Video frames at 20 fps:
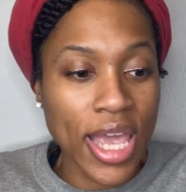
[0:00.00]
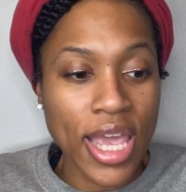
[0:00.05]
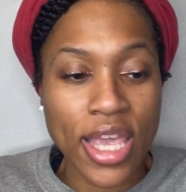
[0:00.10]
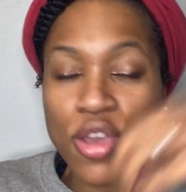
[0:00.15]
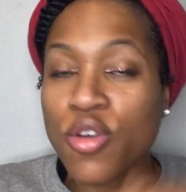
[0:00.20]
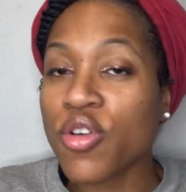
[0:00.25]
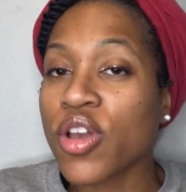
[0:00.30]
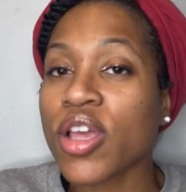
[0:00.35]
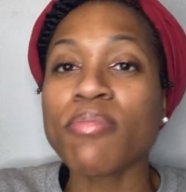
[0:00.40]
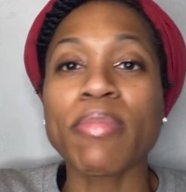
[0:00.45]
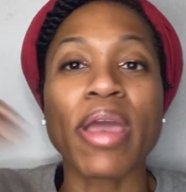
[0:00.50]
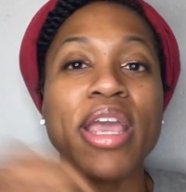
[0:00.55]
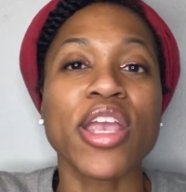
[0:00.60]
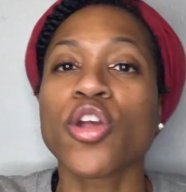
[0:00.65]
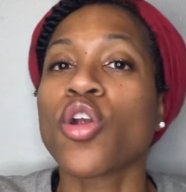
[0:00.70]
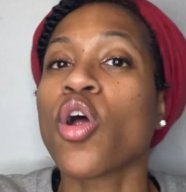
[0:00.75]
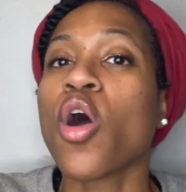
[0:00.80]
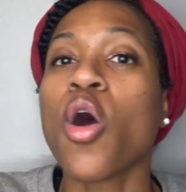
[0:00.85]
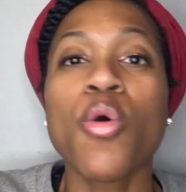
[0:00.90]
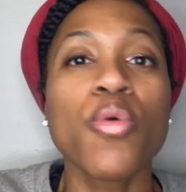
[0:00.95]
You can make
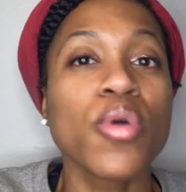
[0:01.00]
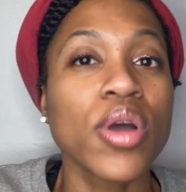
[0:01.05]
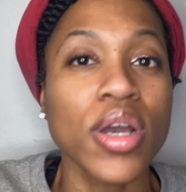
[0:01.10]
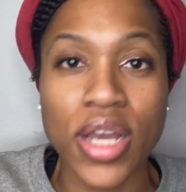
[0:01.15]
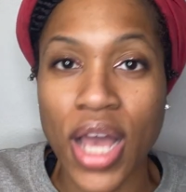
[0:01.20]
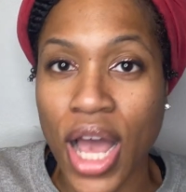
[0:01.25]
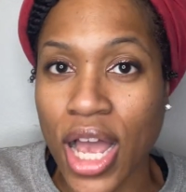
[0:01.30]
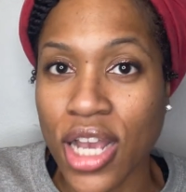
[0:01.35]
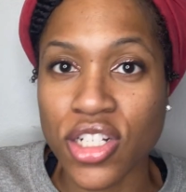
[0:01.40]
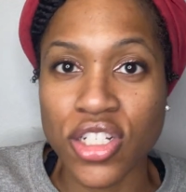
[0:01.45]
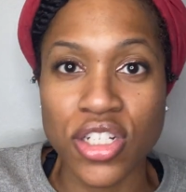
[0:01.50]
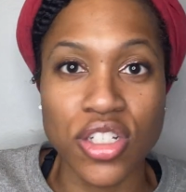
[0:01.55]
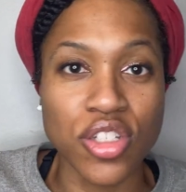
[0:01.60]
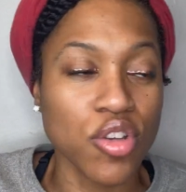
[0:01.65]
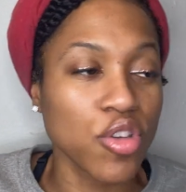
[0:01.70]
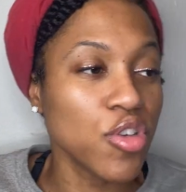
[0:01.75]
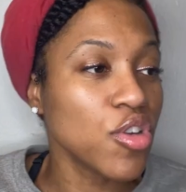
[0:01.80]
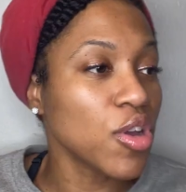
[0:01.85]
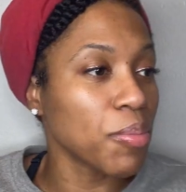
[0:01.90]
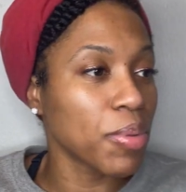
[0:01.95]
your own concoction. So
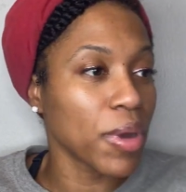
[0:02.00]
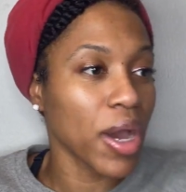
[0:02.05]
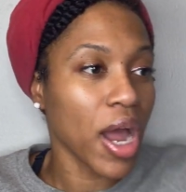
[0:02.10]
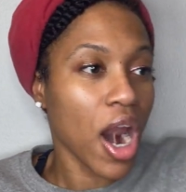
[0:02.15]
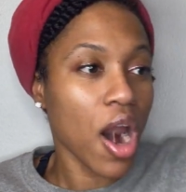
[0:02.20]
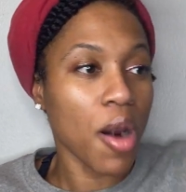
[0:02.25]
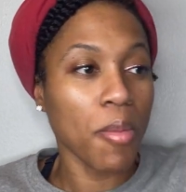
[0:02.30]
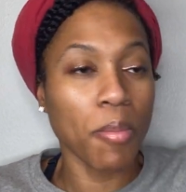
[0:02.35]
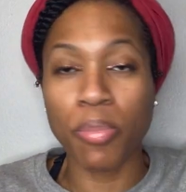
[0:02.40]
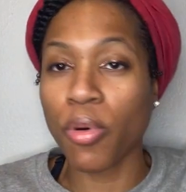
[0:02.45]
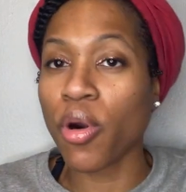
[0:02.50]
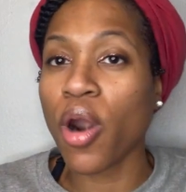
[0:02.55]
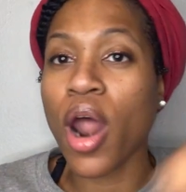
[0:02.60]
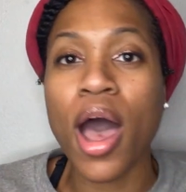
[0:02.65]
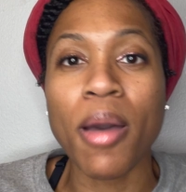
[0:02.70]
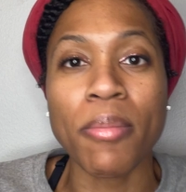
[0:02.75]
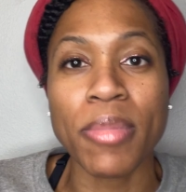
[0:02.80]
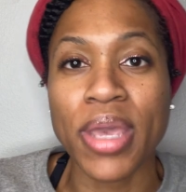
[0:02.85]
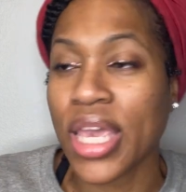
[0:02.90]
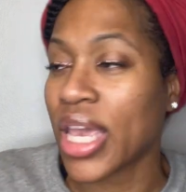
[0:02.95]
you can put
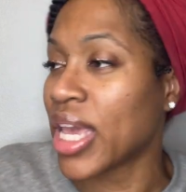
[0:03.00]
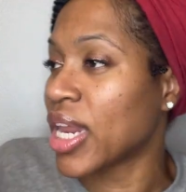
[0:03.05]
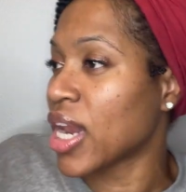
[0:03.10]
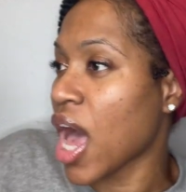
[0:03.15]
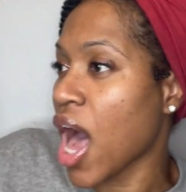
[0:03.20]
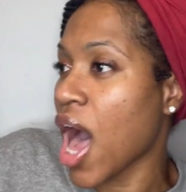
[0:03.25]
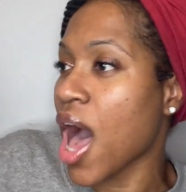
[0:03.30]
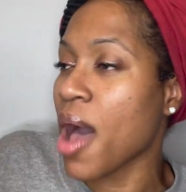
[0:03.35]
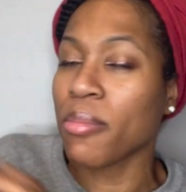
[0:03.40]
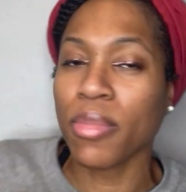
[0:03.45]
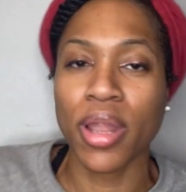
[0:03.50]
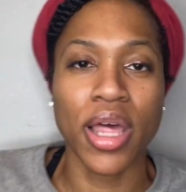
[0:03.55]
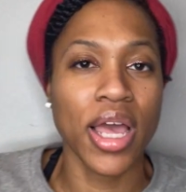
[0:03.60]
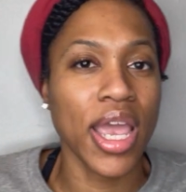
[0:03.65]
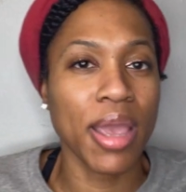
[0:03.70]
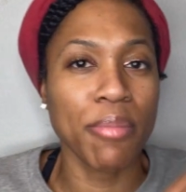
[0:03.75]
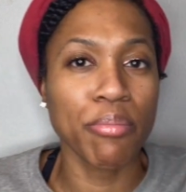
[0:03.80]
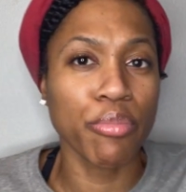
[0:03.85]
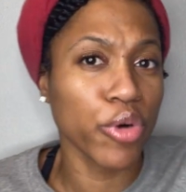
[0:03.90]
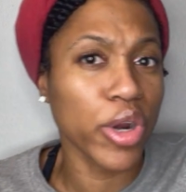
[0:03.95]
Brahmi and amla
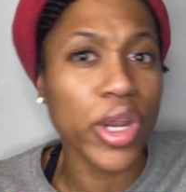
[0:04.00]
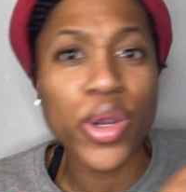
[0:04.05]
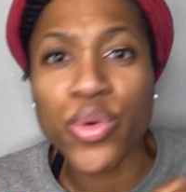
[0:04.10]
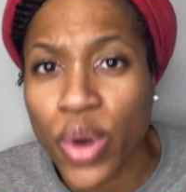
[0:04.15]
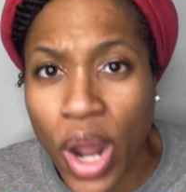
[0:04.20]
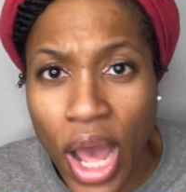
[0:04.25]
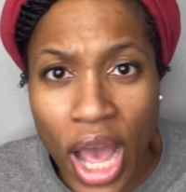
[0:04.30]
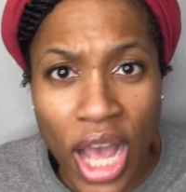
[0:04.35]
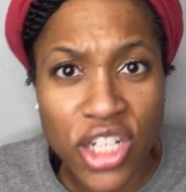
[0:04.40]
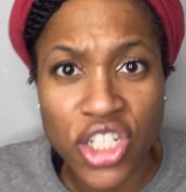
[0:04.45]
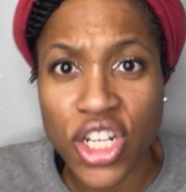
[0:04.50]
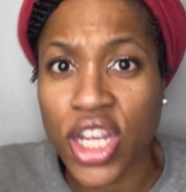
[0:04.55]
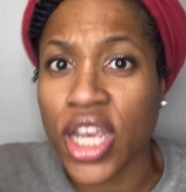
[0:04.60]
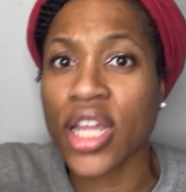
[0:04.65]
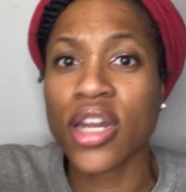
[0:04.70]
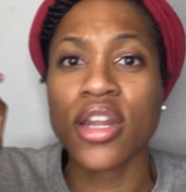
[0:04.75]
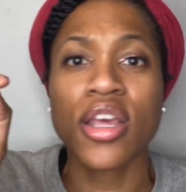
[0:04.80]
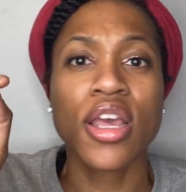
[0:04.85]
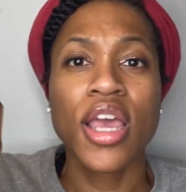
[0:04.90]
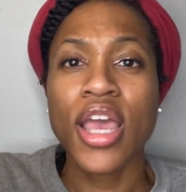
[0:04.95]
and bringraj and,